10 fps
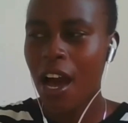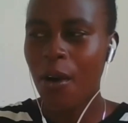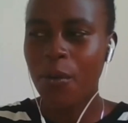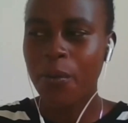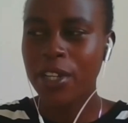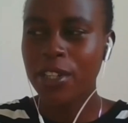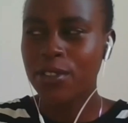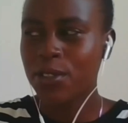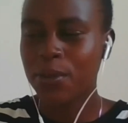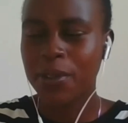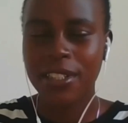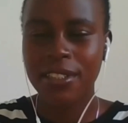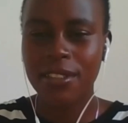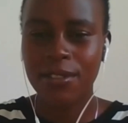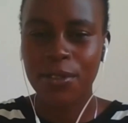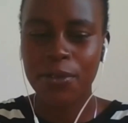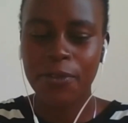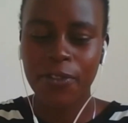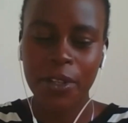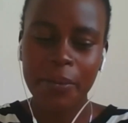our way to it through
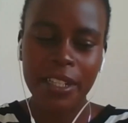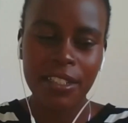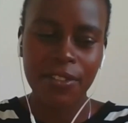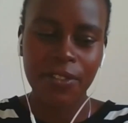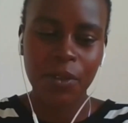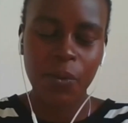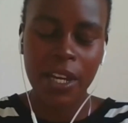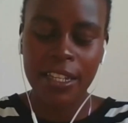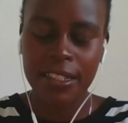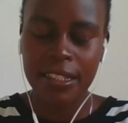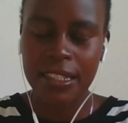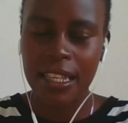very many different ways.